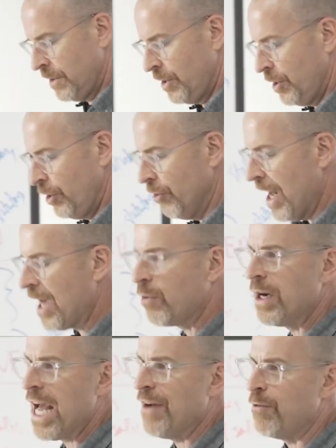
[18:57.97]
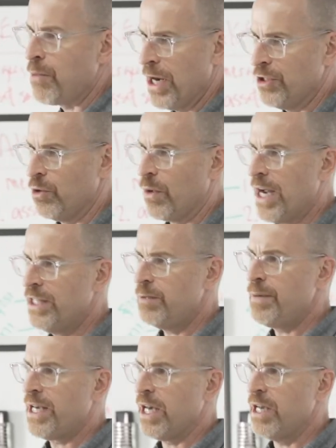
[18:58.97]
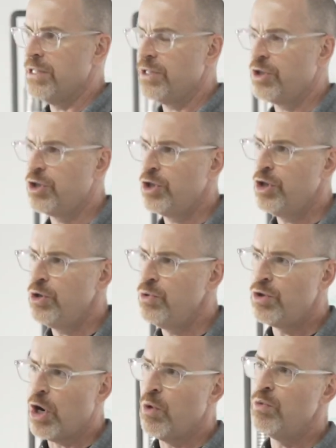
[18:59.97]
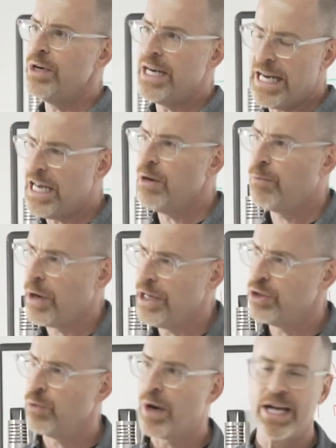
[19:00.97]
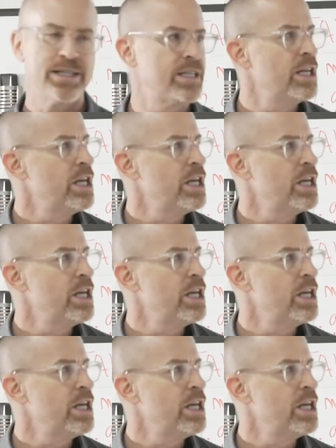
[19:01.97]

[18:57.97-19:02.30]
you're not going to have appraisal rights because you don't need appraisal rights.